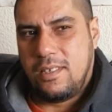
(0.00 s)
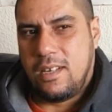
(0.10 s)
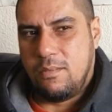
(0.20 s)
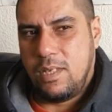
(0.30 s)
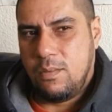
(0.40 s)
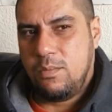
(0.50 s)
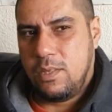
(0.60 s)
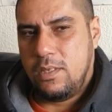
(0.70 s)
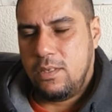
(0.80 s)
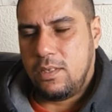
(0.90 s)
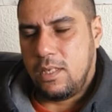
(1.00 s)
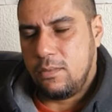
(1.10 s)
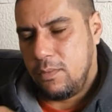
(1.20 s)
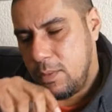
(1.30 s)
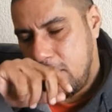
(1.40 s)
Let me put it to you that
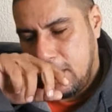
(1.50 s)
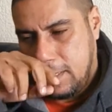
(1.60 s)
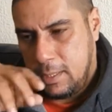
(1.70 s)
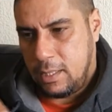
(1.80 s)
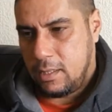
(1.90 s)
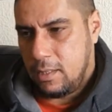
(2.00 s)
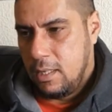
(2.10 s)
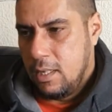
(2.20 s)
way, from '86.